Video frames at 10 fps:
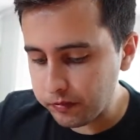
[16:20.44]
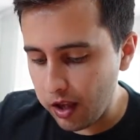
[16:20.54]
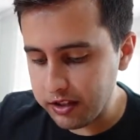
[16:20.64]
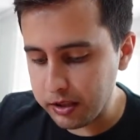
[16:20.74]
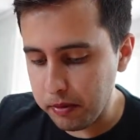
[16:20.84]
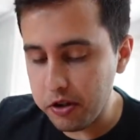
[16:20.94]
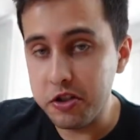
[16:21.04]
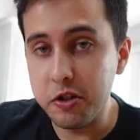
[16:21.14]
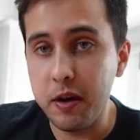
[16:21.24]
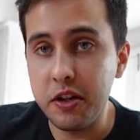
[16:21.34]
As opposed
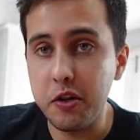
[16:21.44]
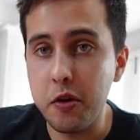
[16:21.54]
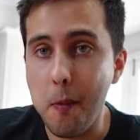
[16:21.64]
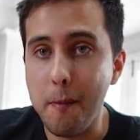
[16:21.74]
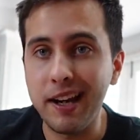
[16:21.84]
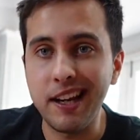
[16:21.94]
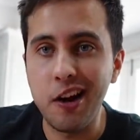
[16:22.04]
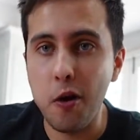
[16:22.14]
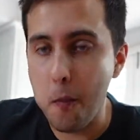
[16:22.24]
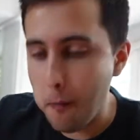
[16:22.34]
to when you make it at
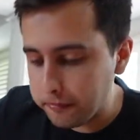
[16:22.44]
home.